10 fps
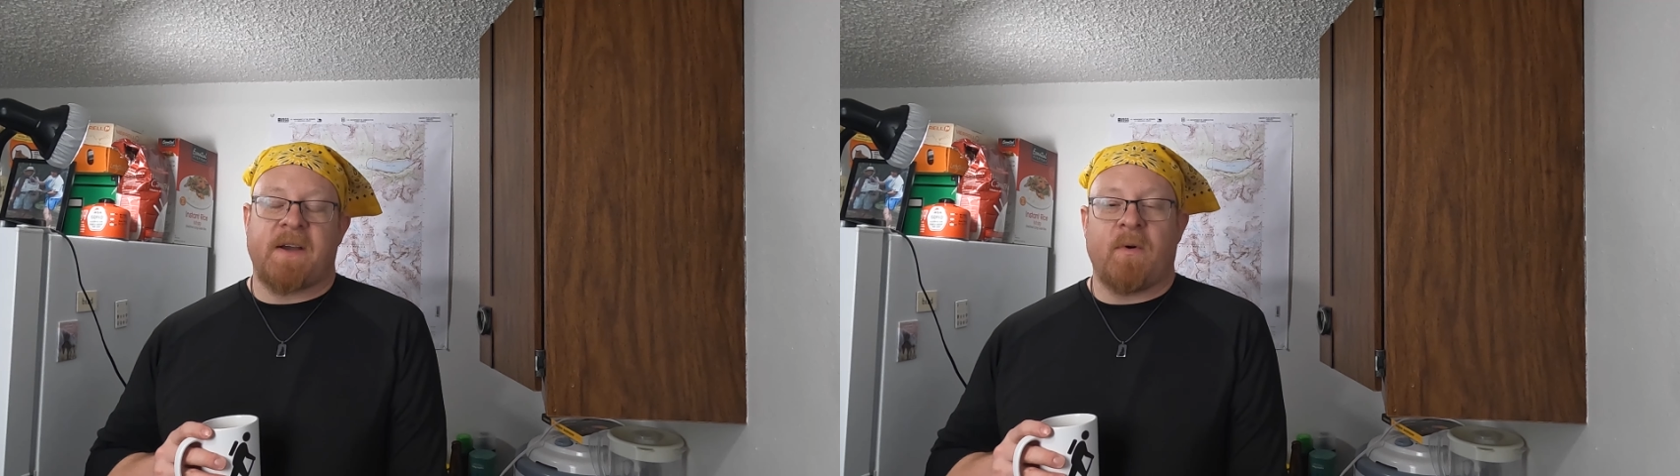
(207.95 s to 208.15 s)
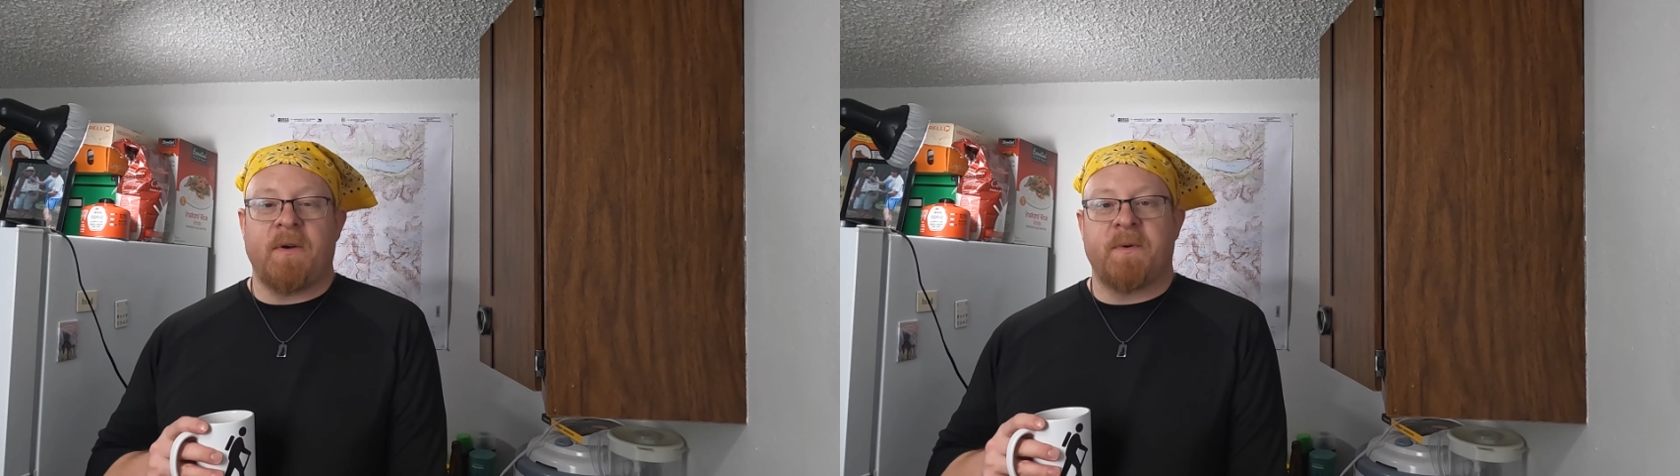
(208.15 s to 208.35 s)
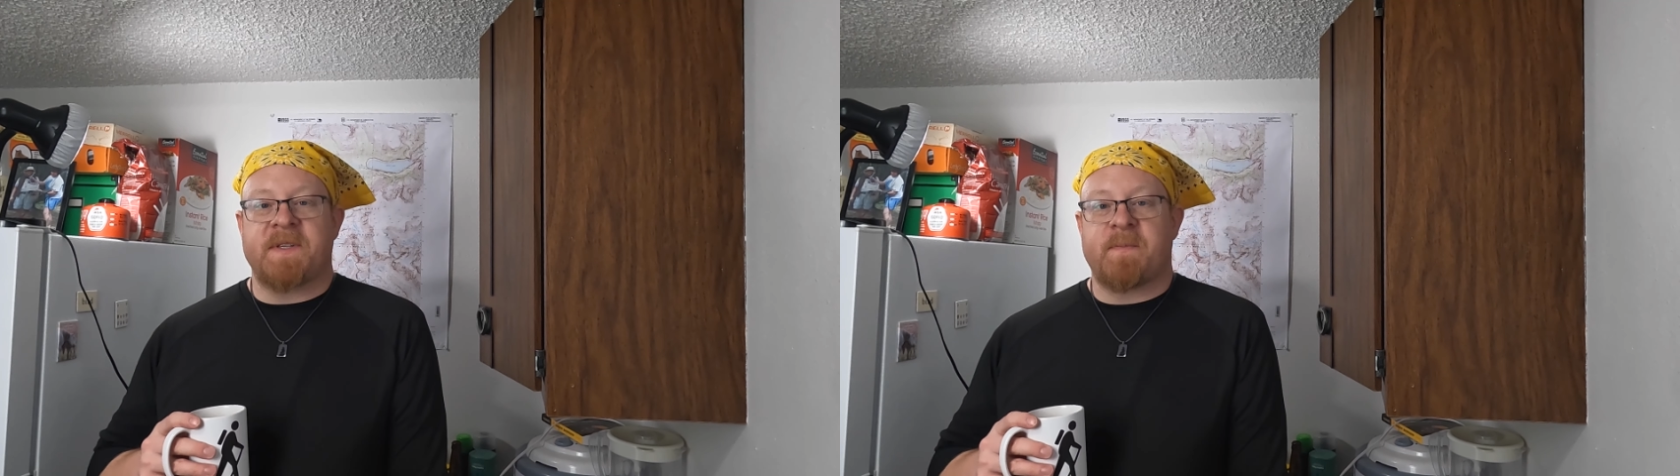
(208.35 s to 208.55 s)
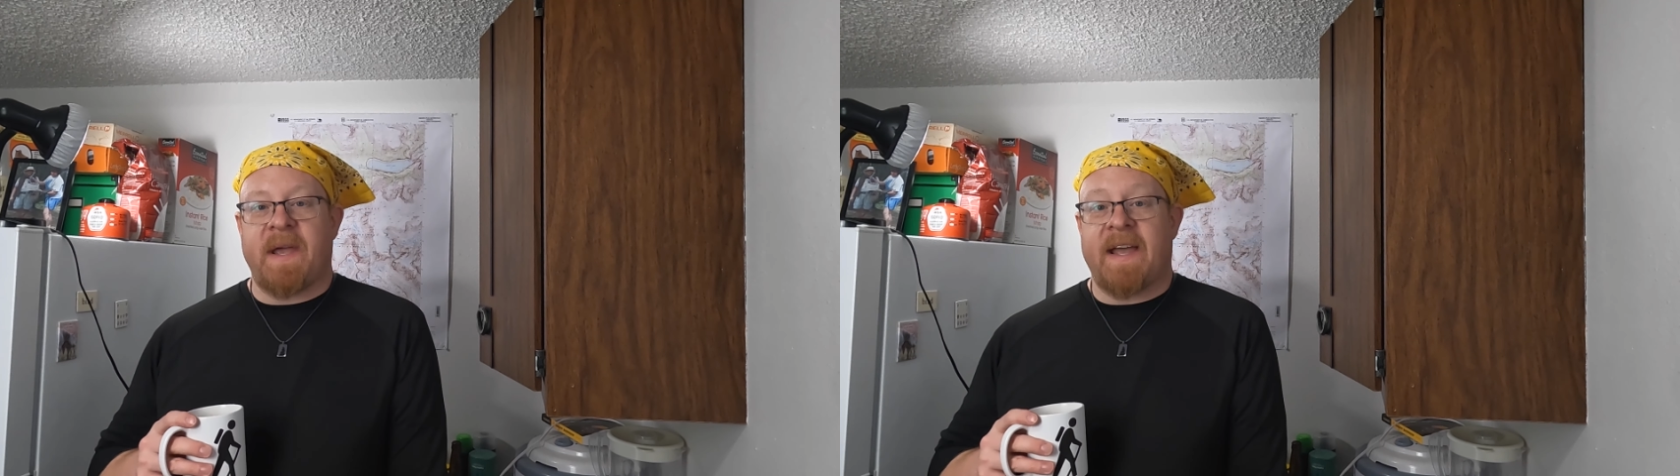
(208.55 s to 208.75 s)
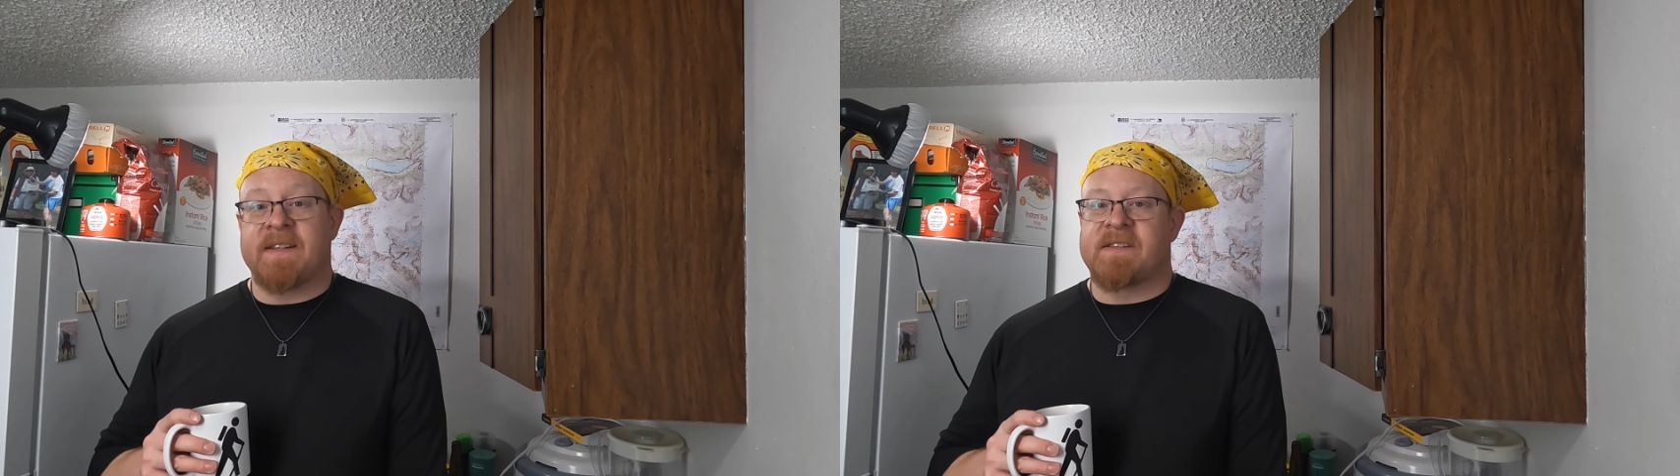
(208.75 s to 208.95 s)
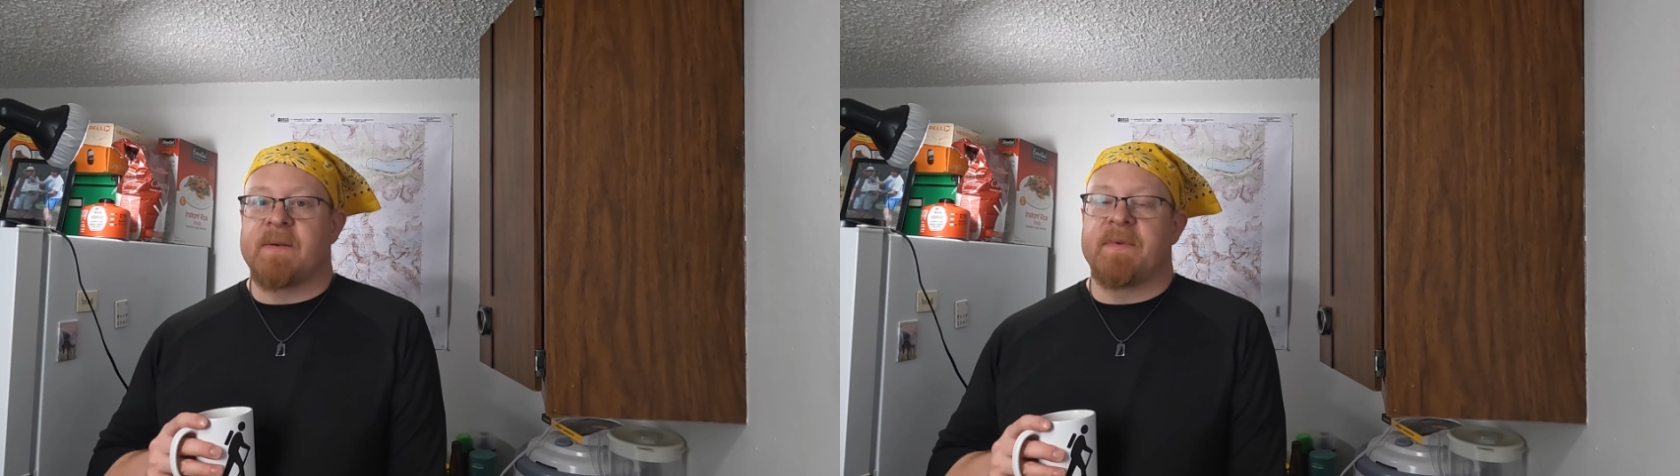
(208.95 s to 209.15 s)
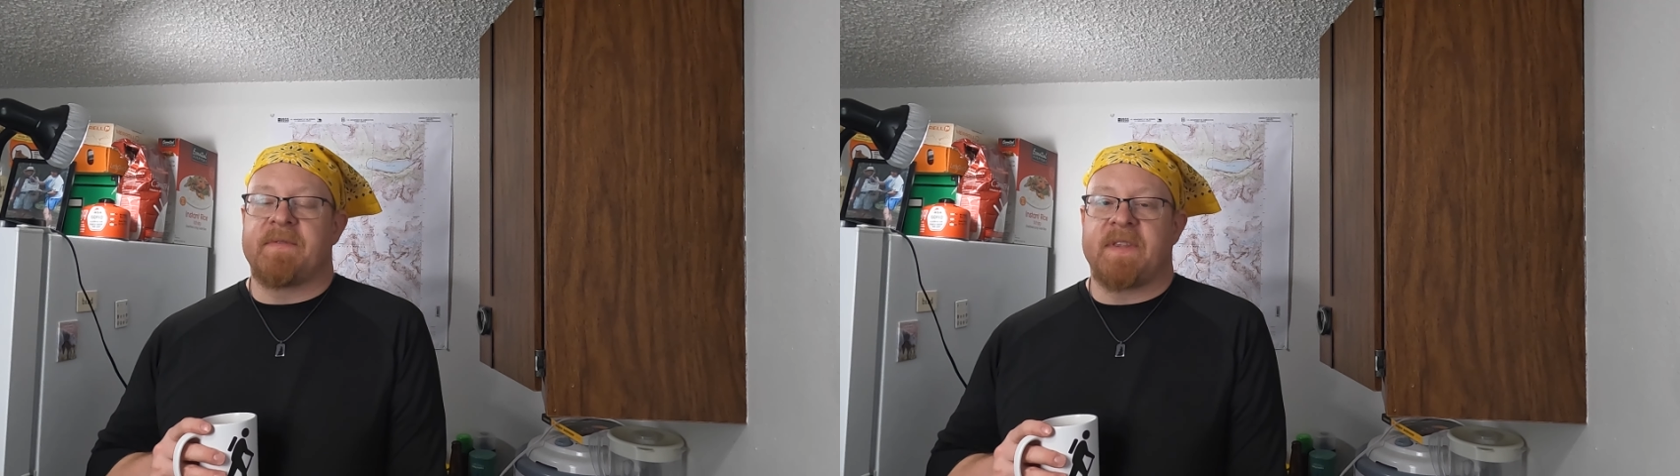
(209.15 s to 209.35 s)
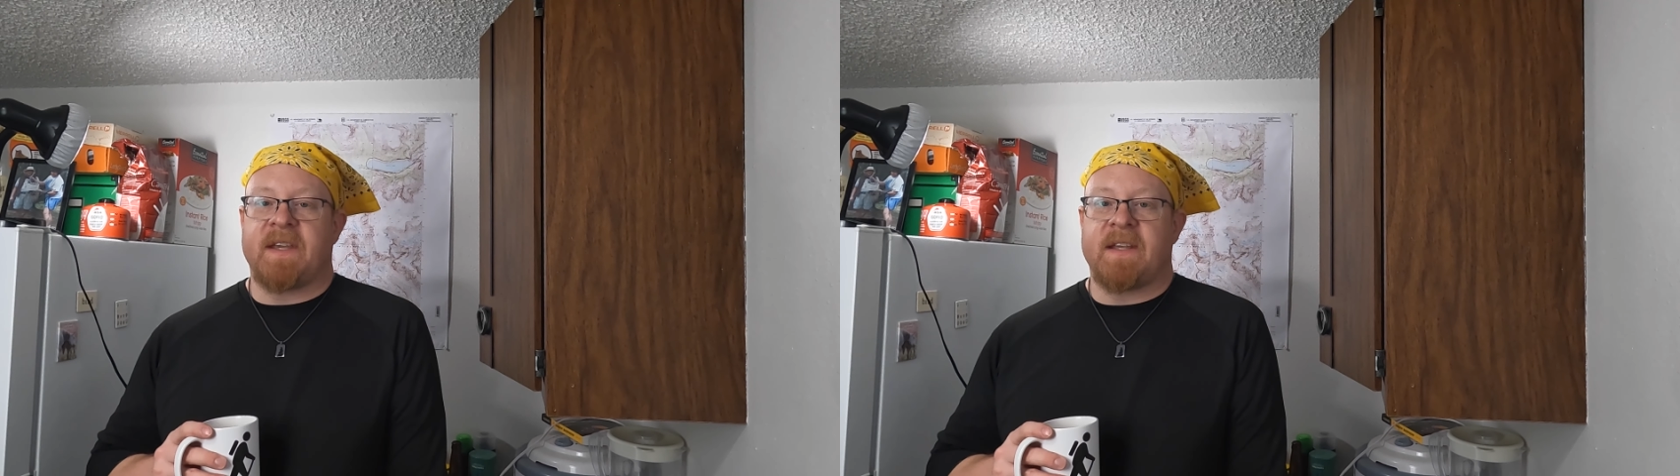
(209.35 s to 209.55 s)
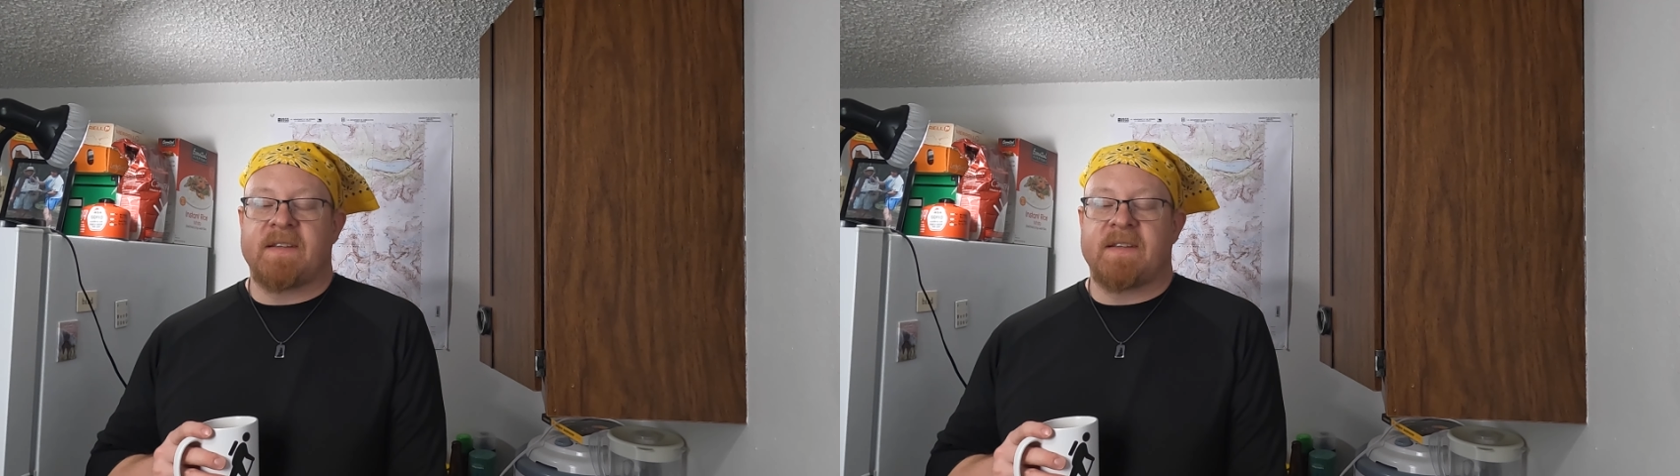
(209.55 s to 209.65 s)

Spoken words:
I want to expand some of the